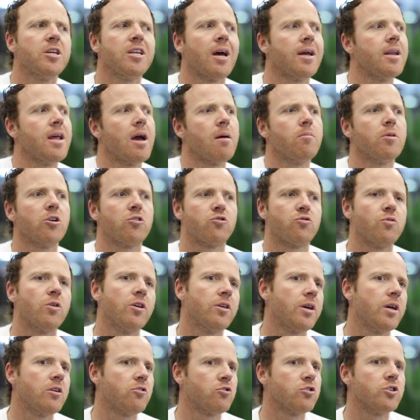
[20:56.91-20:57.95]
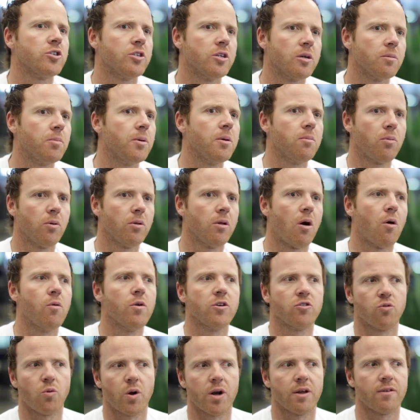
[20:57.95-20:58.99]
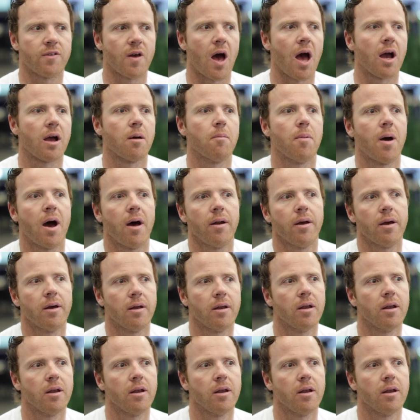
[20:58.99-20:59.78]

dynamic's really interesting. People always want to talk about it.